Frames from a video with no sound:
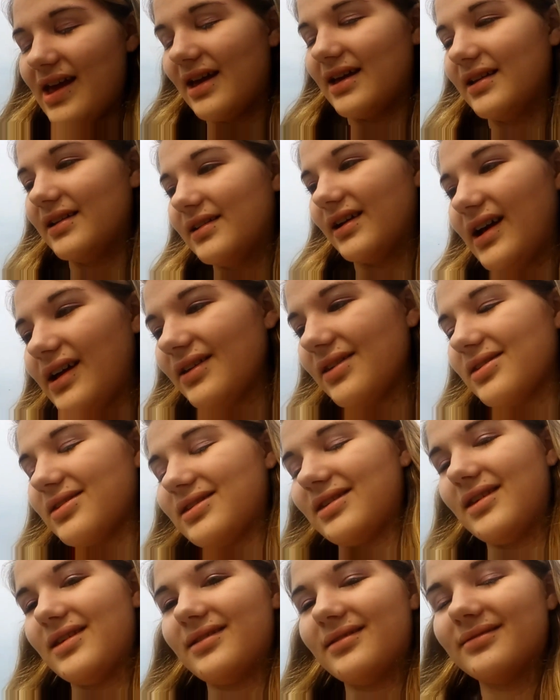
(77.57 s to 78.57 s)
And I'll
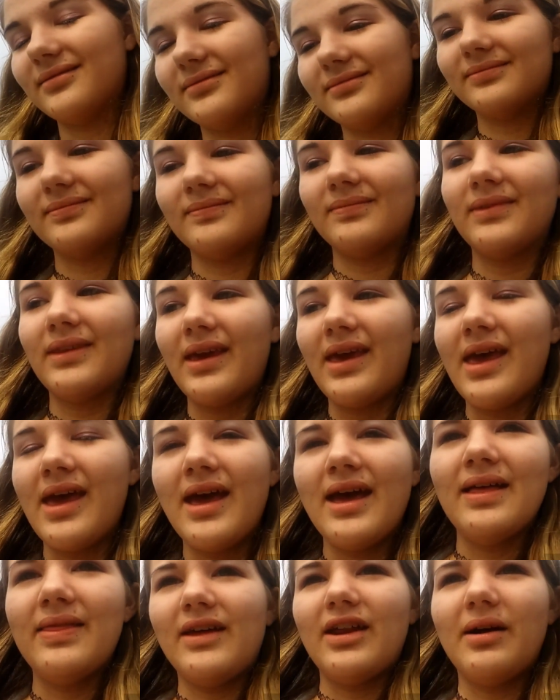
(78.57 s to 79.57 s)
see.
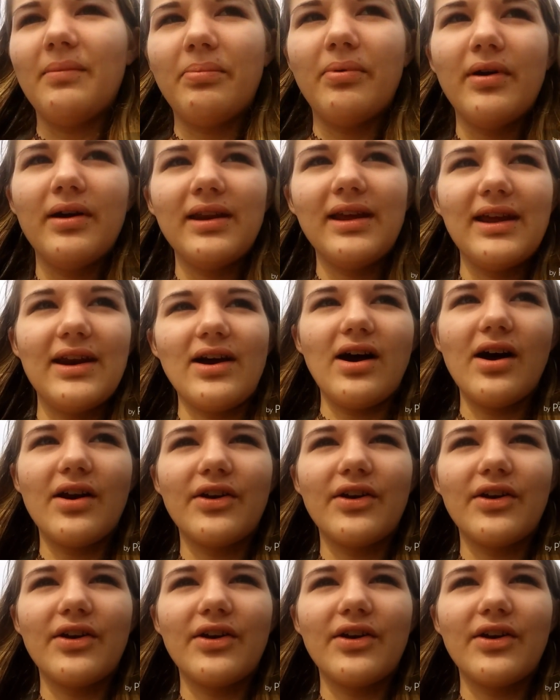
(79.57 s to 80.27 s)
Then I'll put it